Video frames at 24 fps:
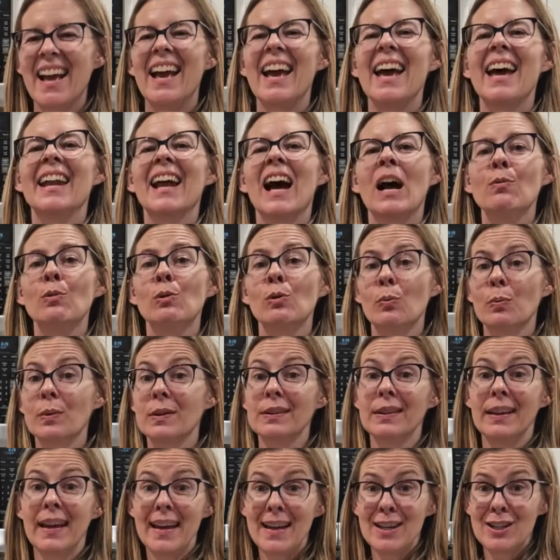and I will
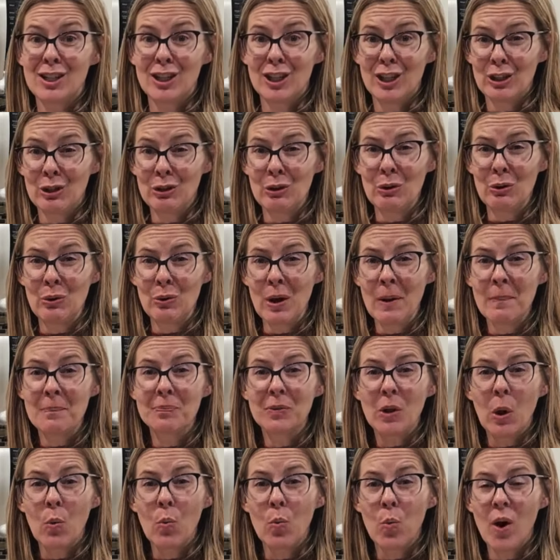relay to you
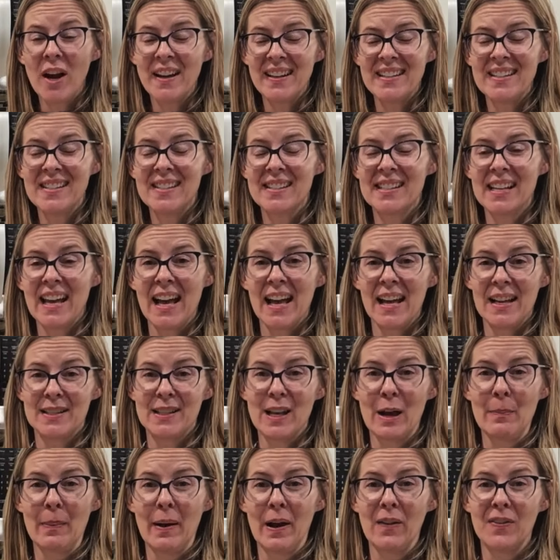what he says
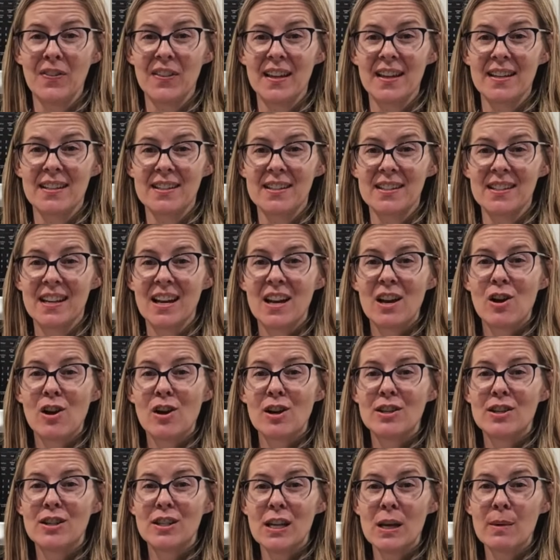about this
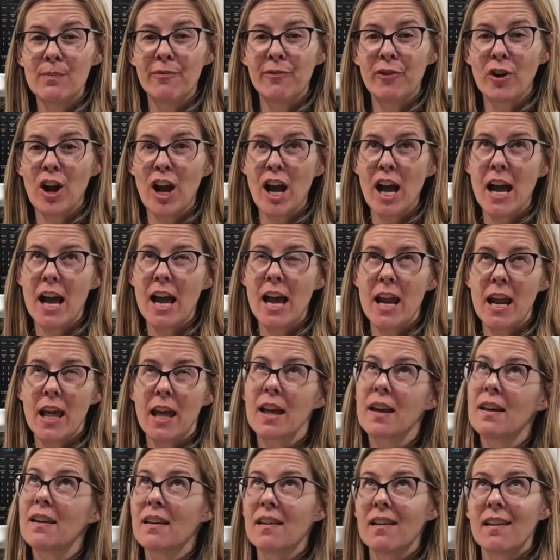deep fried,
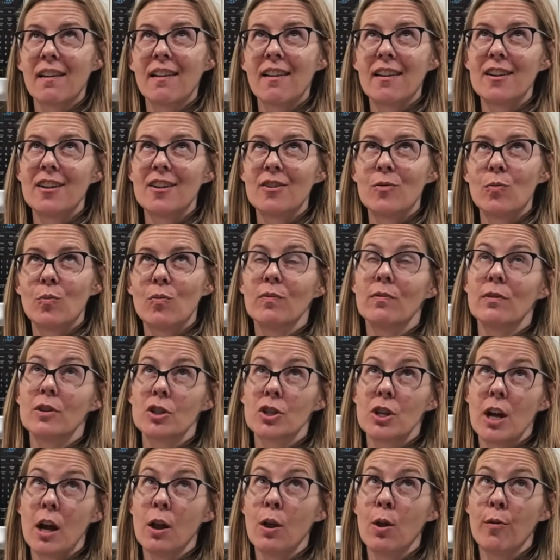
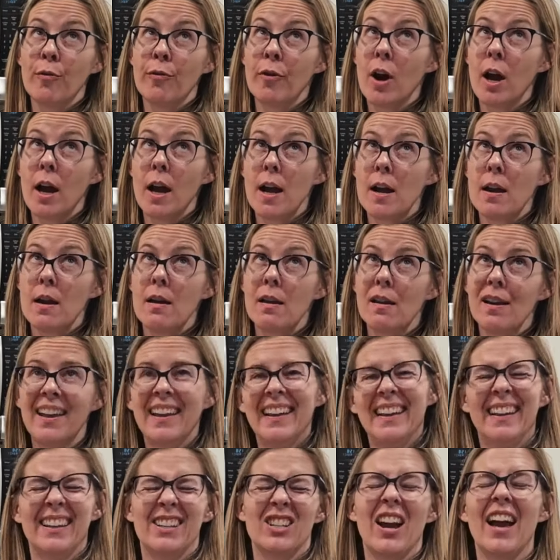shallow fried,
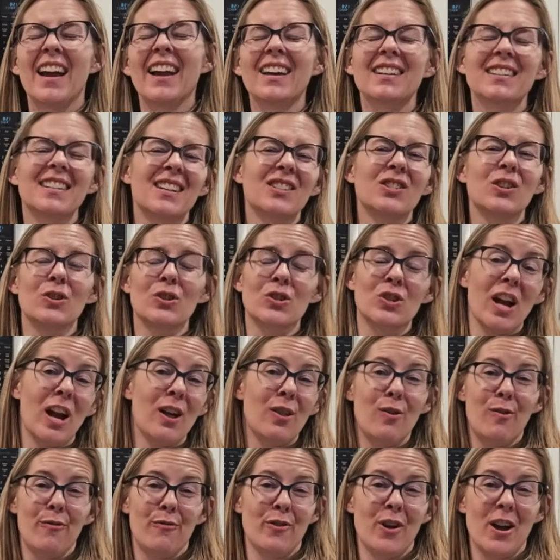I guess his are
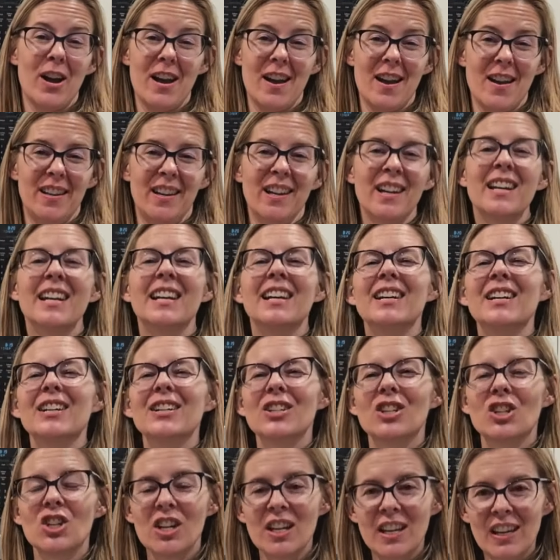shallow fried
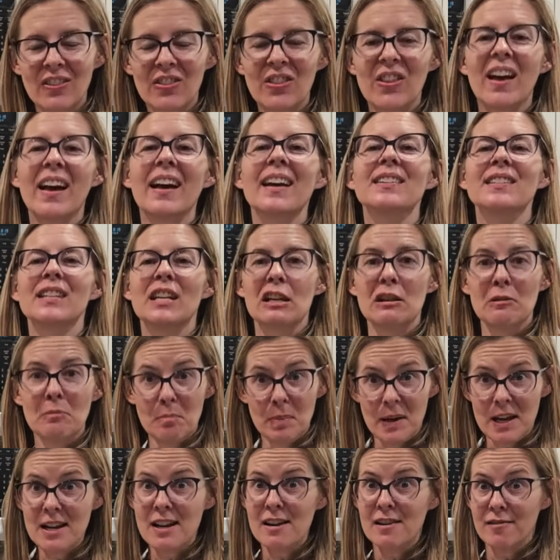chicken thighs in
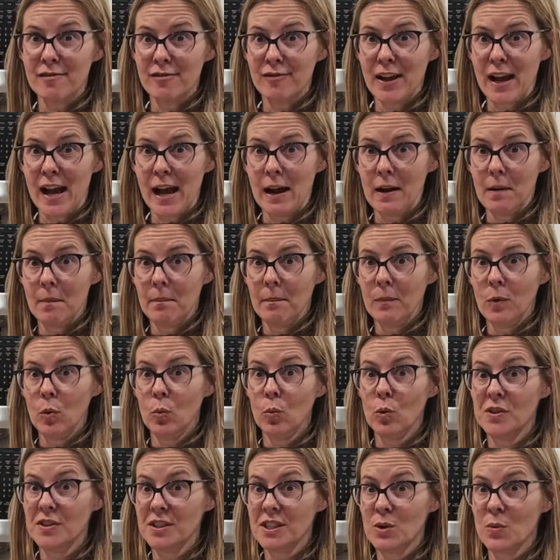bacon fat.
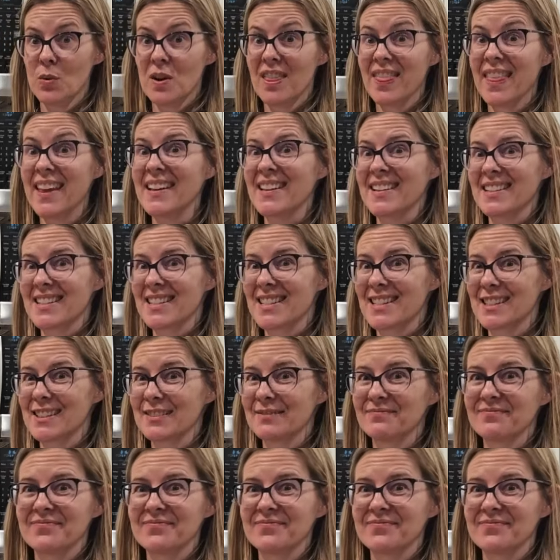We'll see what he thinks.